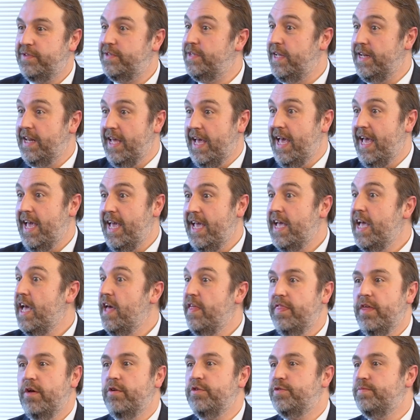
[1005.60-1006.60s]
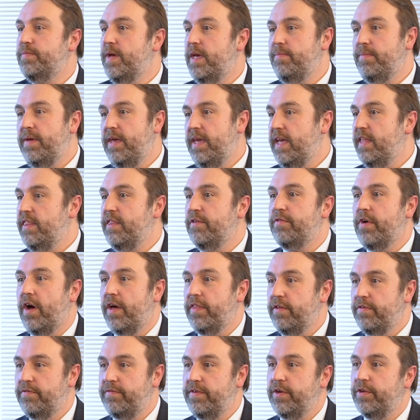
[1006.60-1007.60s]
today. Those may be
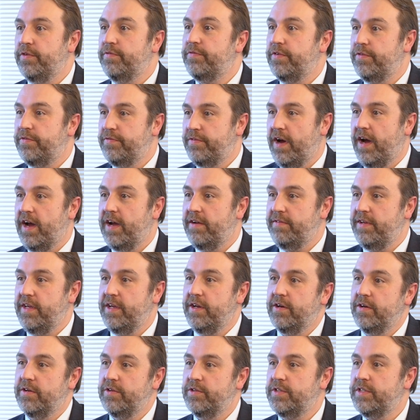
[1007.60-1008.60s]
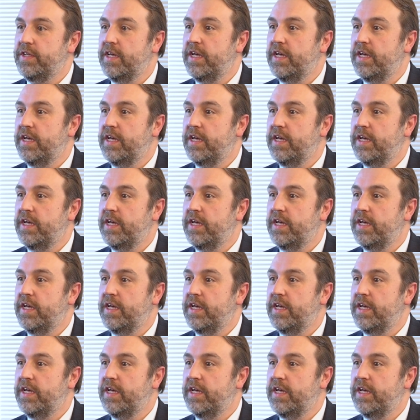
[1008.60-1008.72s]
on the field for 5 years.